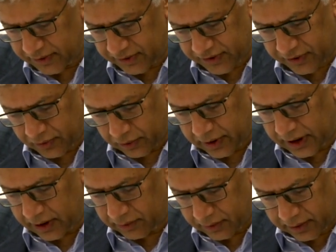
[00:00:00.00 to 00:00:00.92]
and
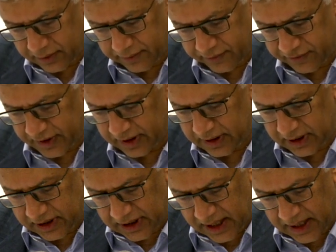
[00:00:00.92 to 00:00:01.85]
scoring grooves in the
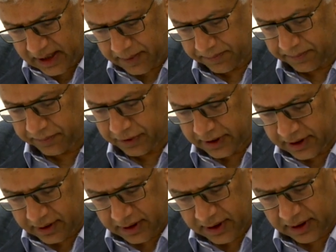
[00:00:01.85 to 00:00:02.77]
damp,
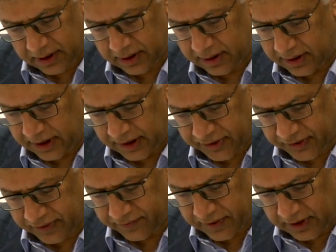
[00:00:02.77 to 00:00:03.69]
lithic,
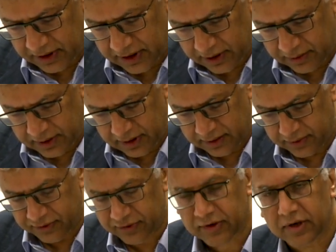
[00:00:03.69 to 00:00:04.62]
adhesive
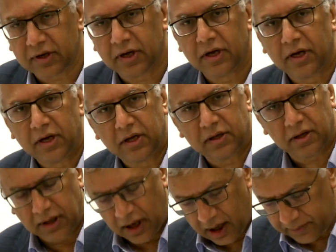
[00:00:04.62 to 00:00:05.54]
interiors,
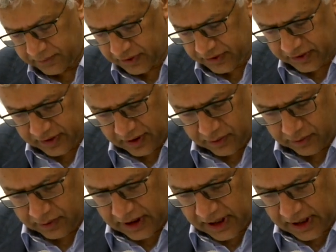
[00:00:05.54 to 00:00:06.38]
the limestone